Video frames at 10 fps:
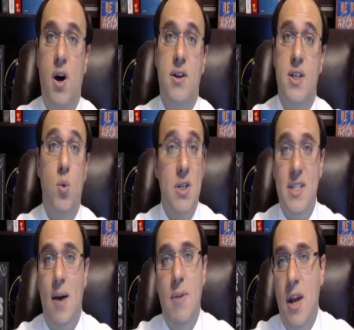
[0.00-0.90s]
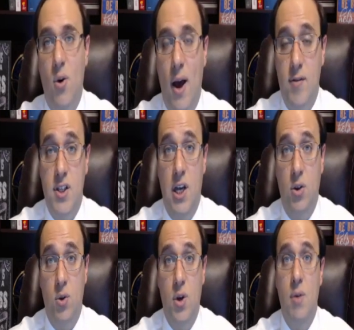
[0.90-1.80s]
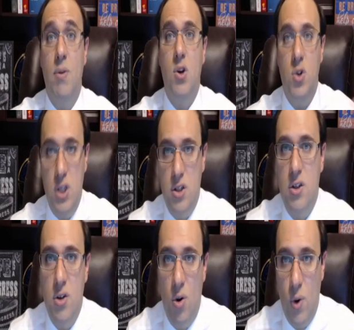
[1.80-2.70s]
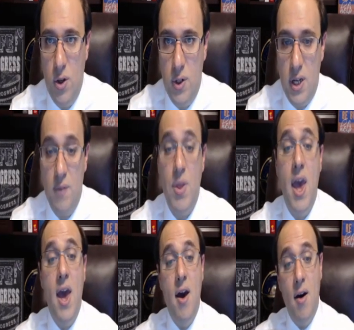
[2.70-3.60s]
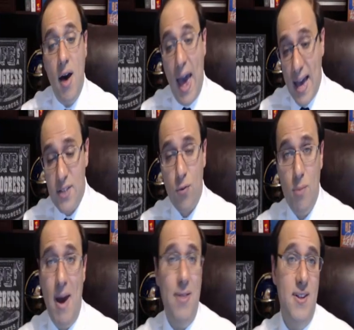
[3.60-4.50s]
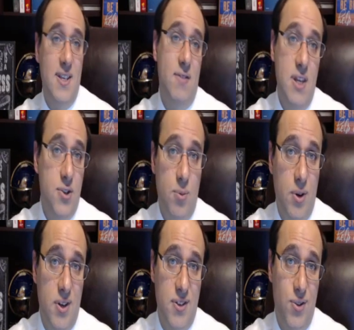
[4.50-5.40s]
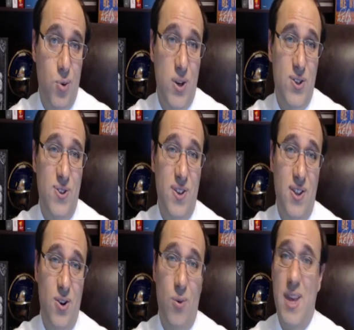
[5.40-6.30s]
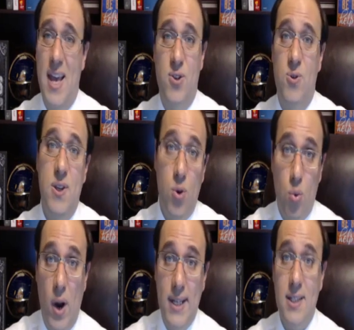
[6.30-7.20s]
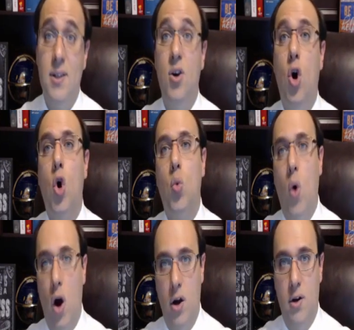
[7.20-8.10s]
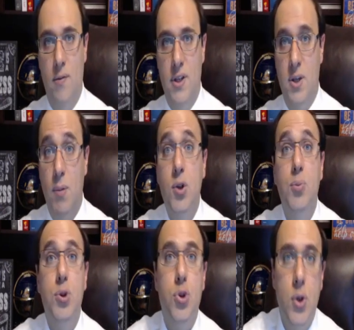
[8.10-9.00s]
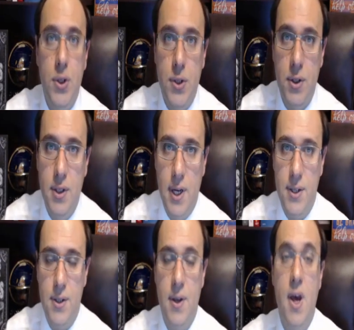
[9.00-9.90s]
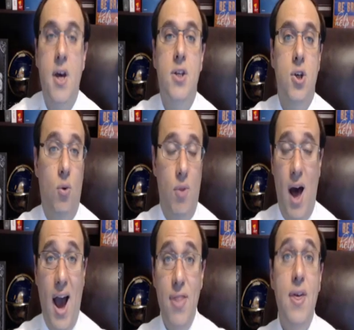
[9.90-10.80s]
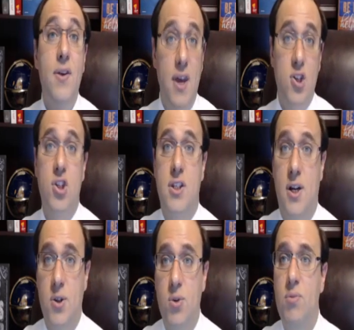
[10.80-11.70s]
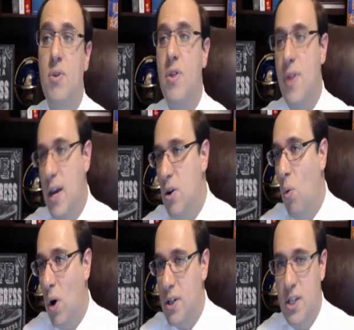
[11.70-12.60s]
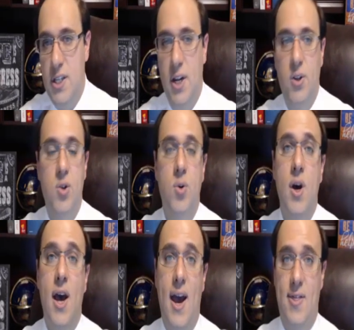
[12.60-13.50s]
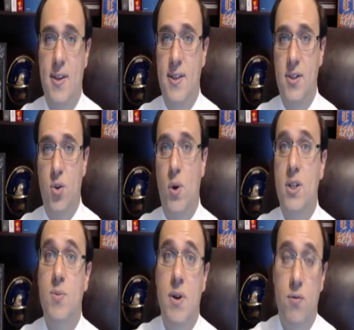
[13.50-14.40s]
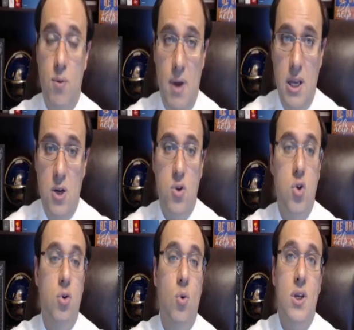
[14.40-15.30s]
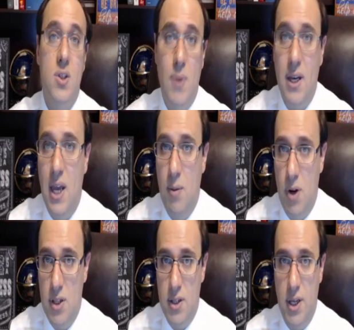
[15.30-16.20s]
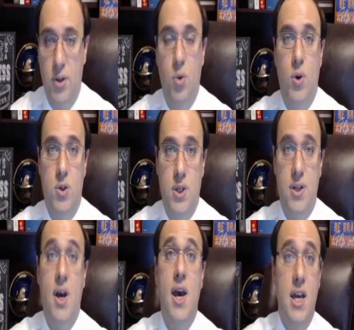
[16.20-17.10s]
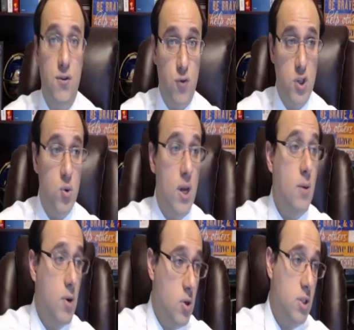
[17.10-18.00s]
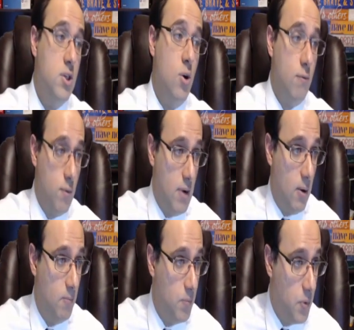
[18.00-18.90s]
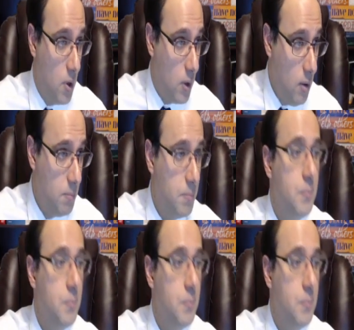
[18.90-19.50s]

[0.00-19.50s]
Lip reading: you got a C. What does that mean? I don't have to tell you, but you need to know what you did. As for math, it's even easier because the question, the answer is either right or wrong. It's a multiple choice test. So I think they should tell you. They don't want to tell you. And this is the way it's been for many years. So don't expect anybody to tell you what you did. It's frustrating, but you need to know it from now. Okay?